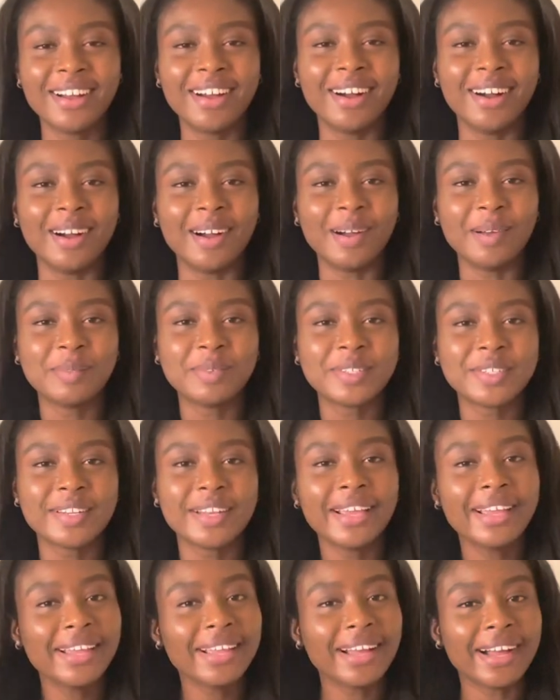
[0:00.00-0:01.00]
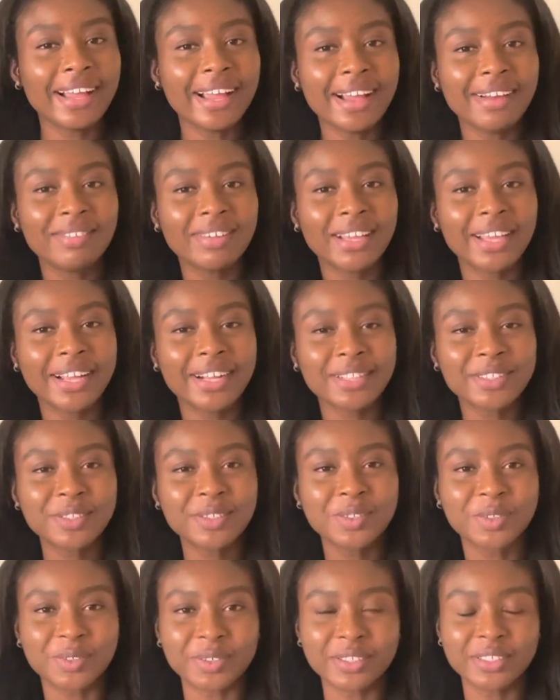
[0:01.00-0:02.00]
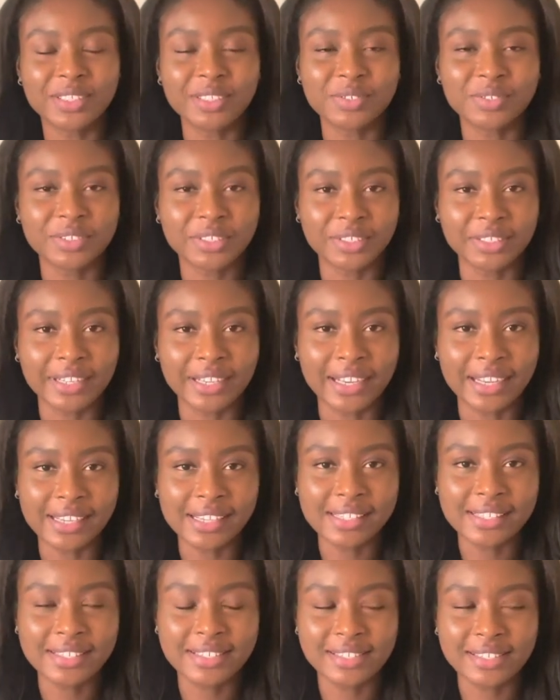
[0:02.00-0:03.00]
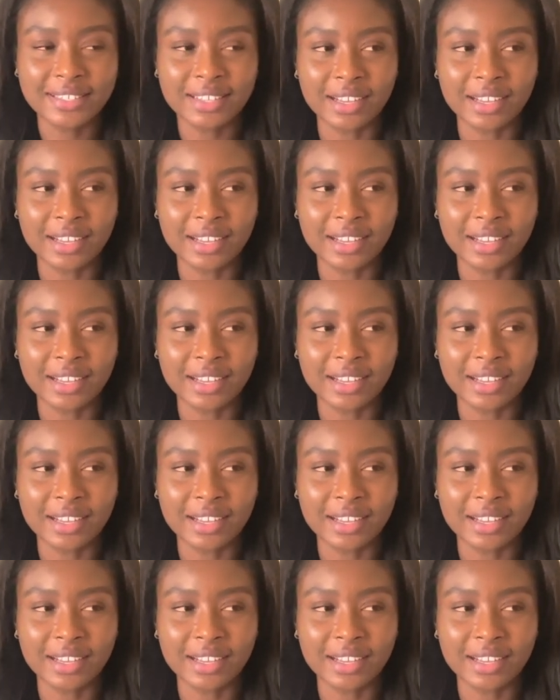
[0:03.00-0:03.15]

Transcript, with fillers: Um, today I have a hair tutorial for you guys.